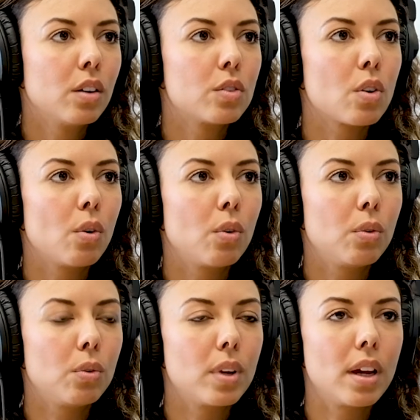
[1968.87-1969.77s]

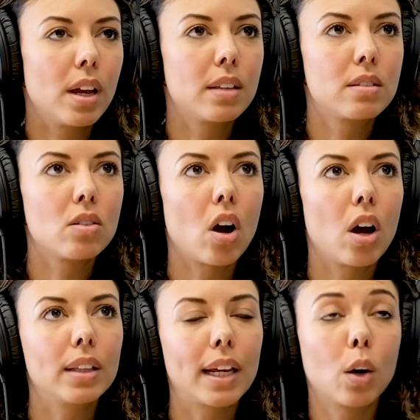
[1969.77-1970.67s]
So it's
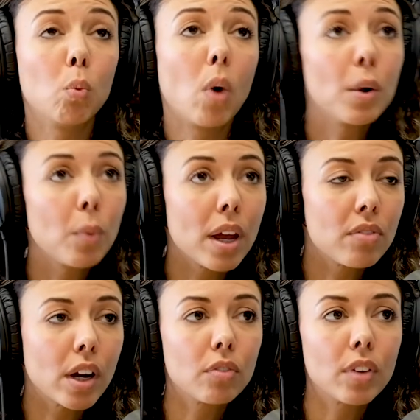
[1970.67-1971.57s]
not like a one-way
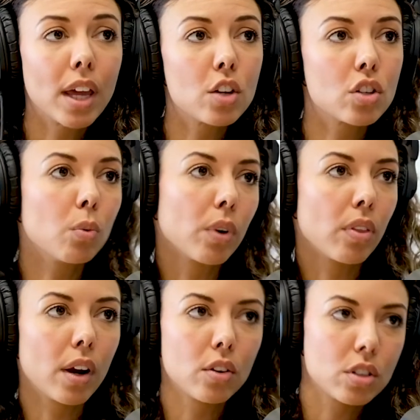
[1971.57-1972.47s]
verification where
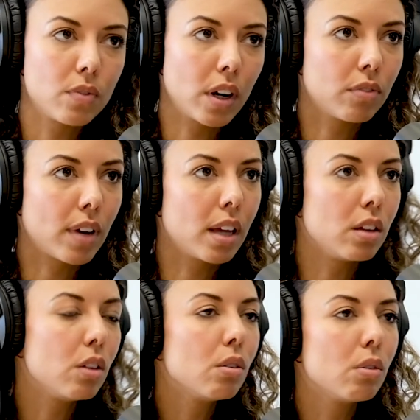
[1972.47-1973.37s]
they're just verifying
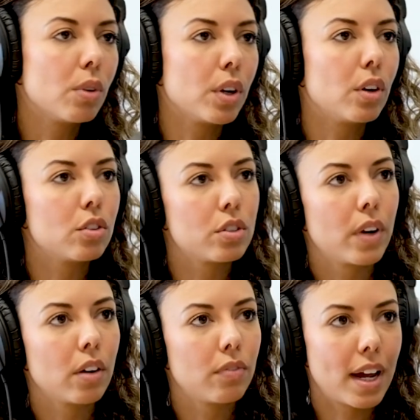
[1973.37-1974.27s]
you or you're just
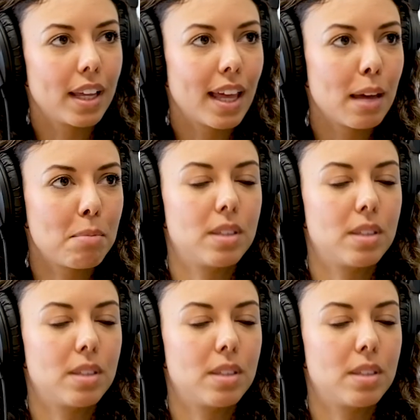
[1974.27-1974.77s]
verifying them.